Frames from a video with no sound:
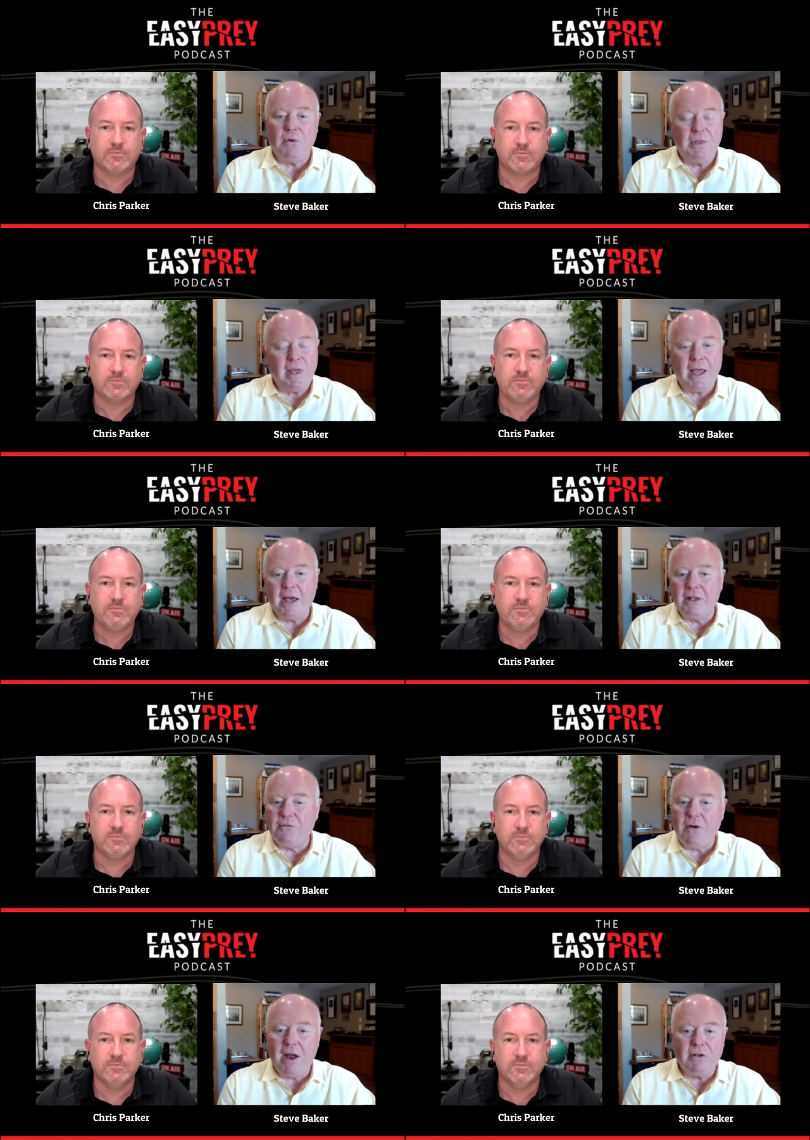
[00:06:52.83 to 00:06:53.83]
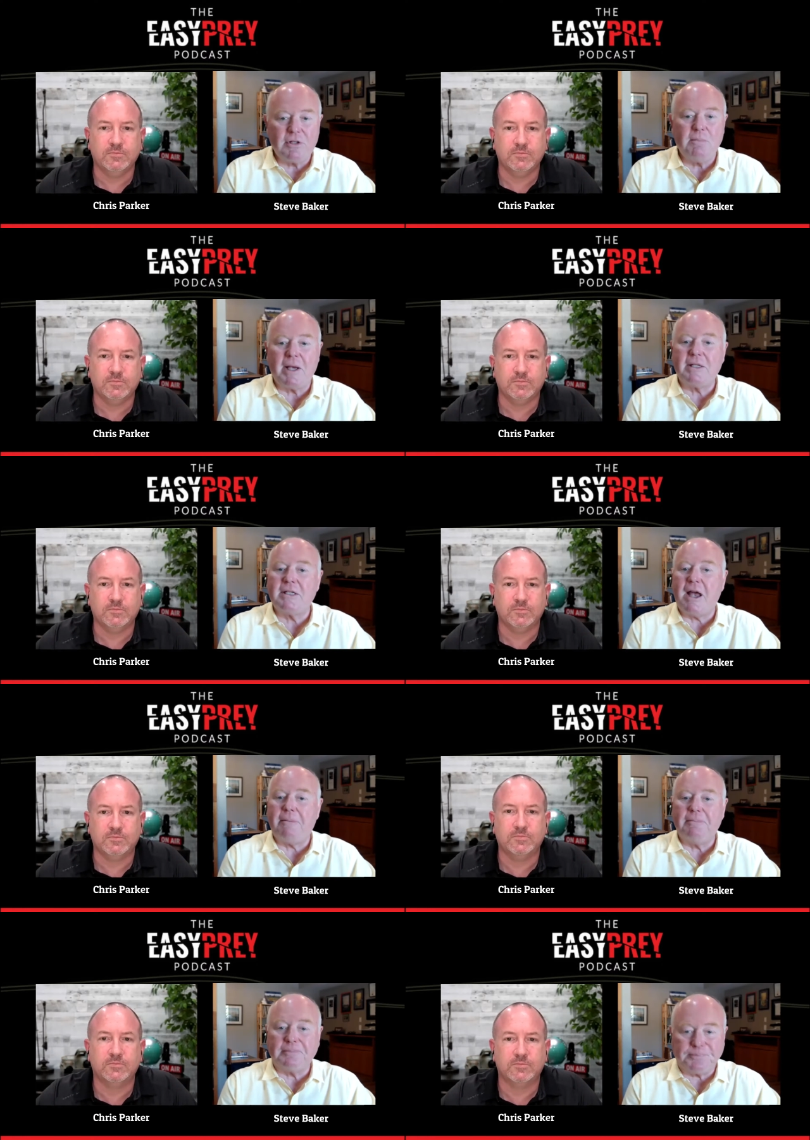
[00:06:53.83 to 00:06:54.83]
Speaker 1: They get the files mixed
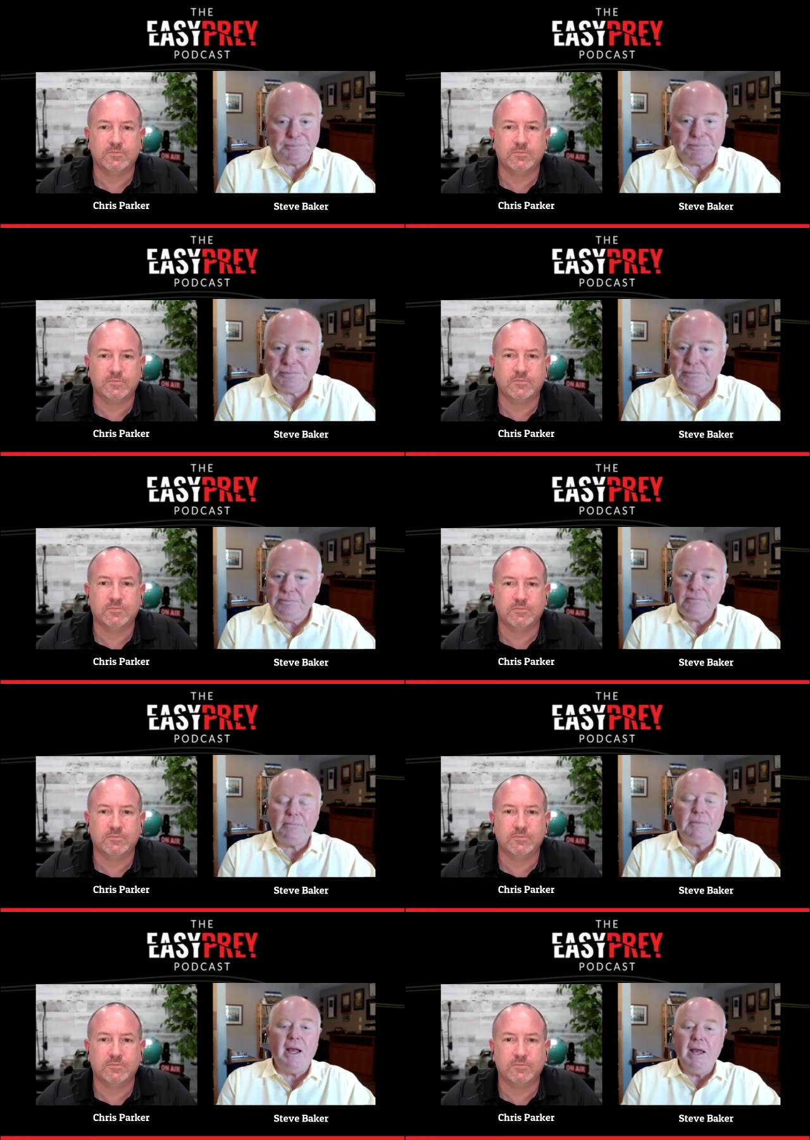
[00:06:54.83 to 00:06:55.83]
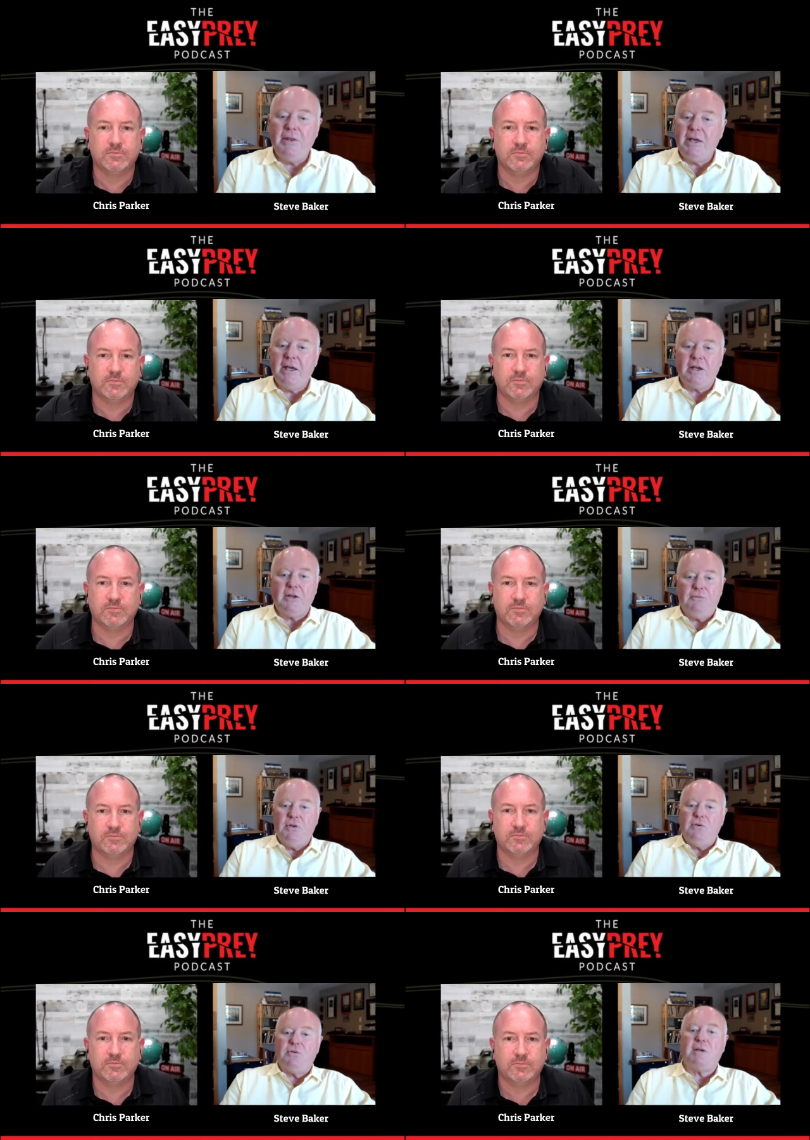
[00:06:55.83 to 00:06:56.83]
up and they get
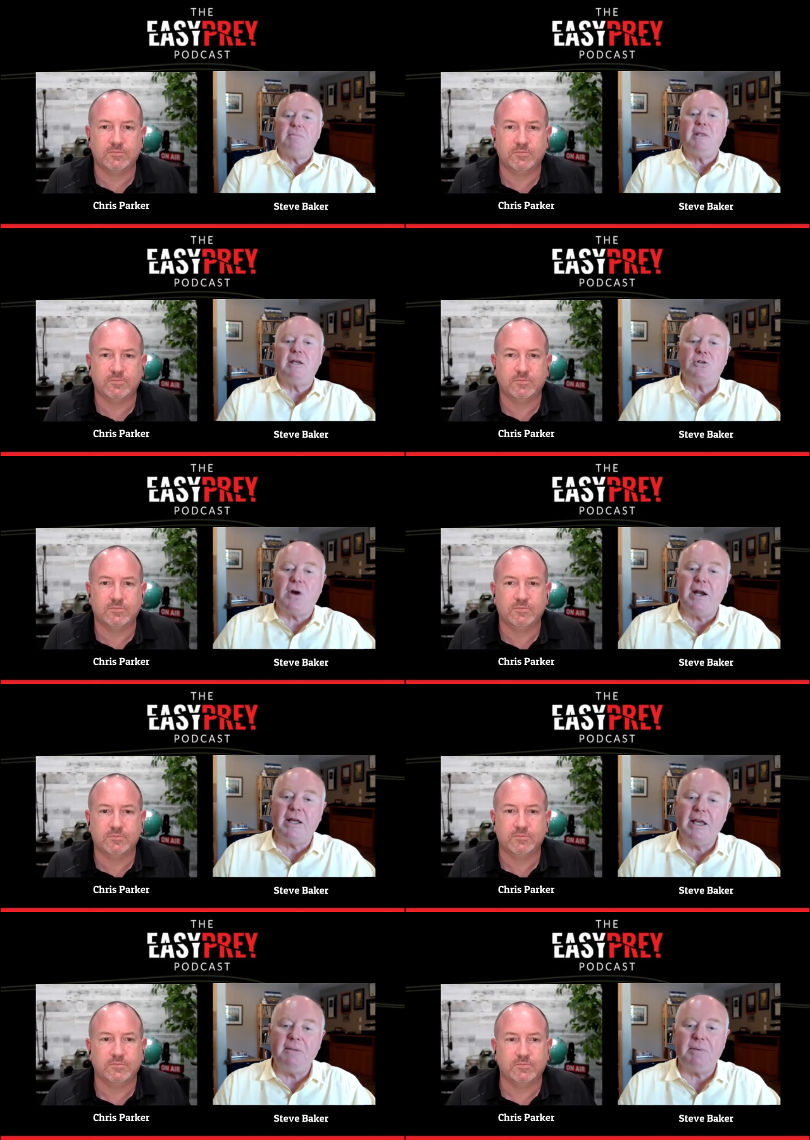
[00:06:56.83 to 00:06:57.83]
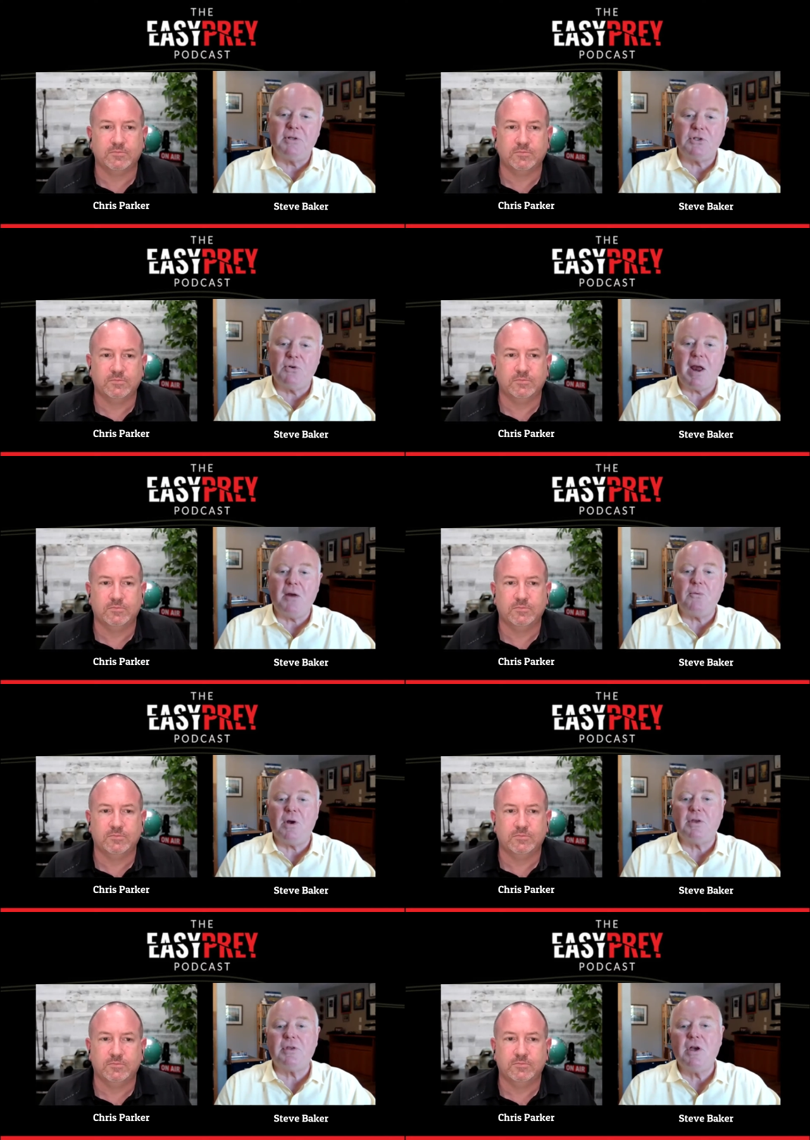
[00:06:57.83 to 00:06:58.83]
confused. I mean, they try to keep us straight
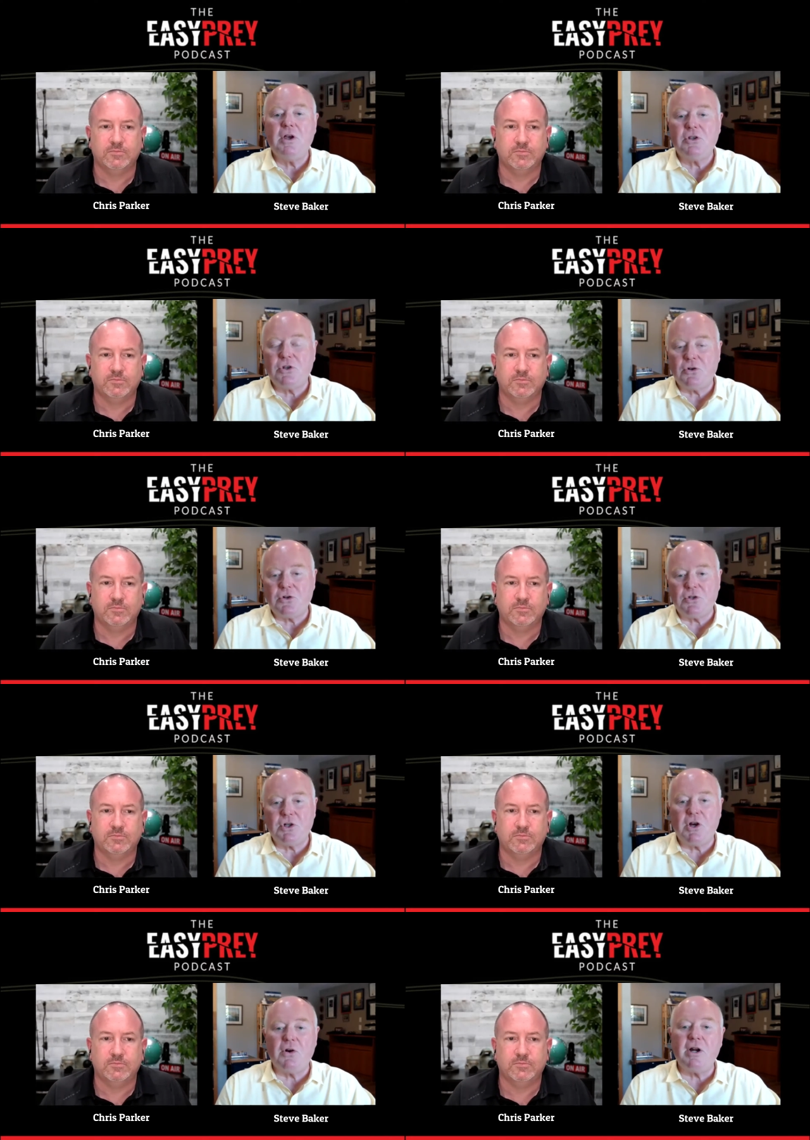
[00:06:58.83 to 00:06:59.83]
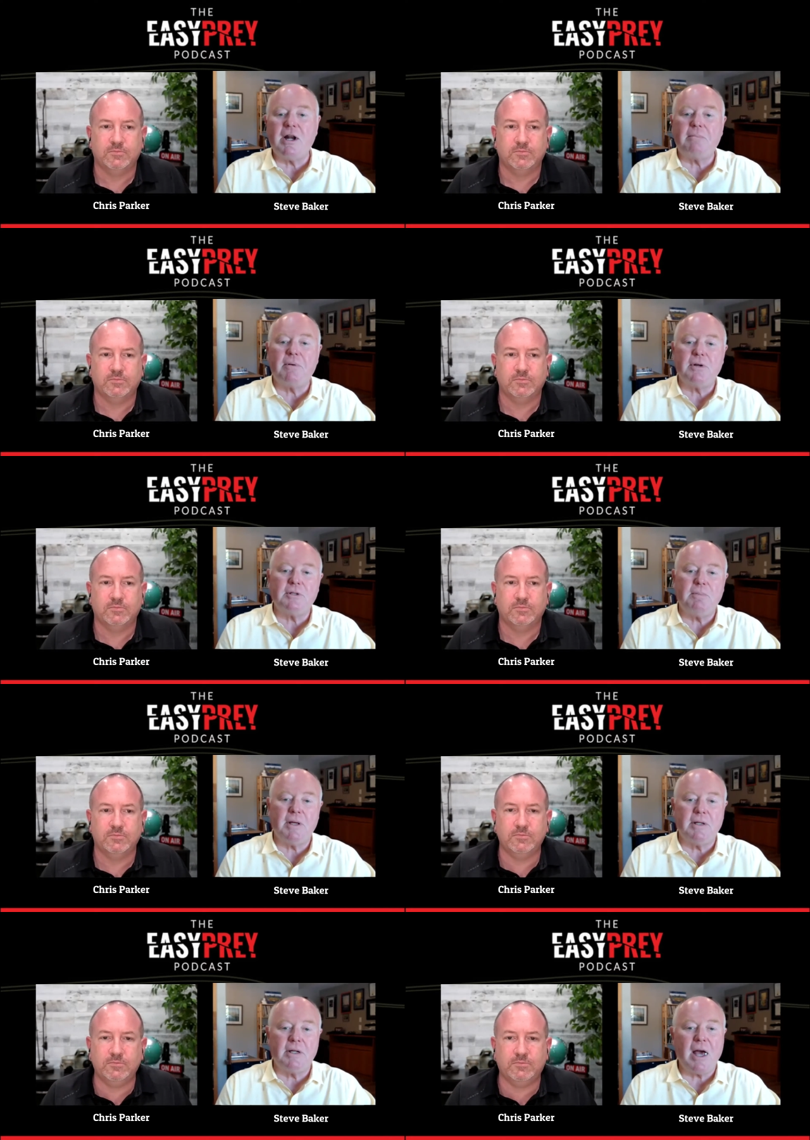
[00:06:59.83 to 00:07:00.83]
with social security numbers,
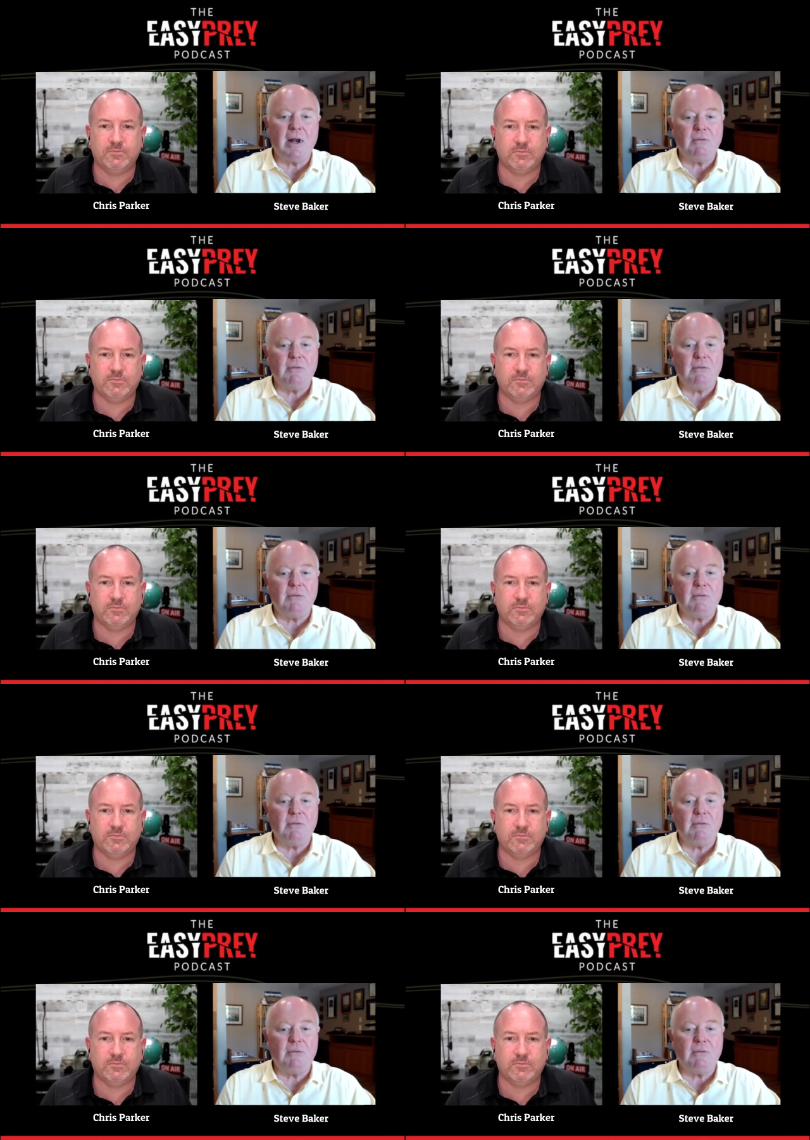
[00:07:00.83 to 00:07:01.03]
but not